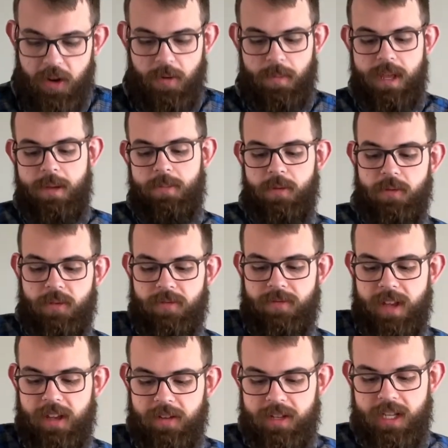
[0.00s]
People will
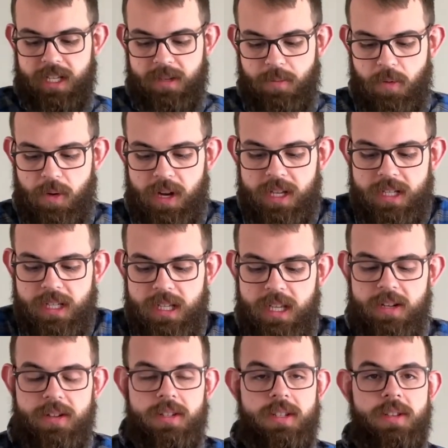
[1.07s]
fail and disappoint us.
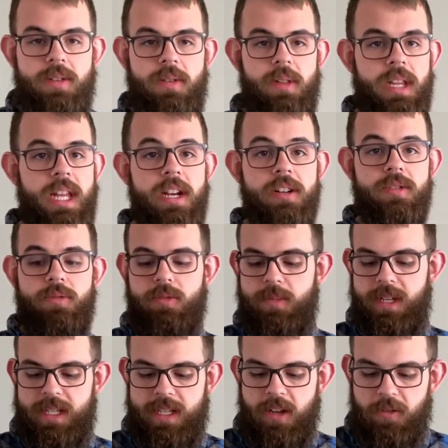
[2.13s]
Leaders will
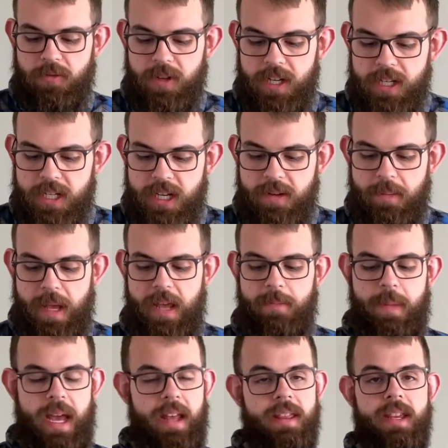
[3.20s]
be selfish, and
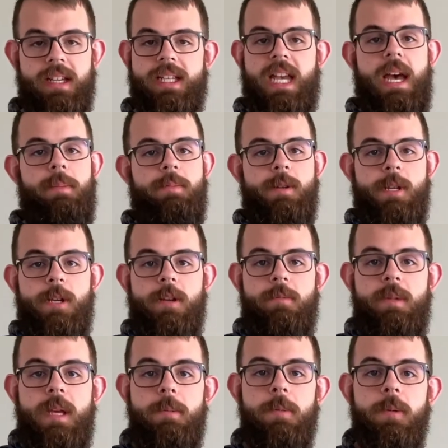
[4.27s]
bad things happen to good
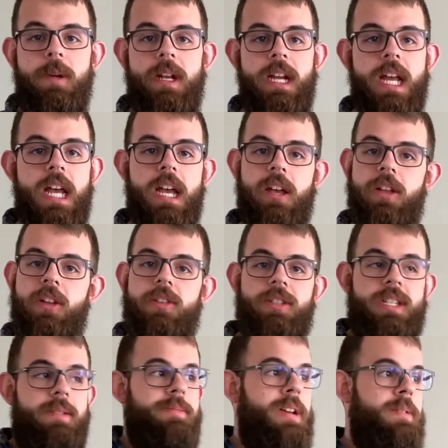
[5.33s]
people. And,
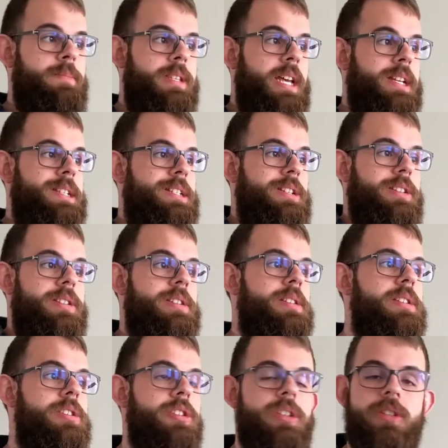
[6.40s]
sometimes that's
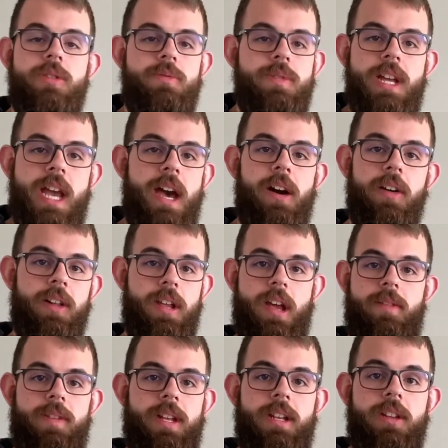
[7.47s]
just the reality
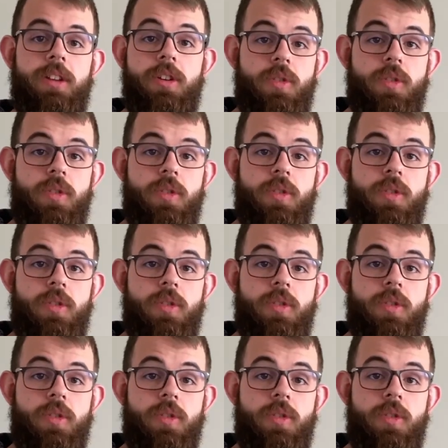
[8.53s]
of it.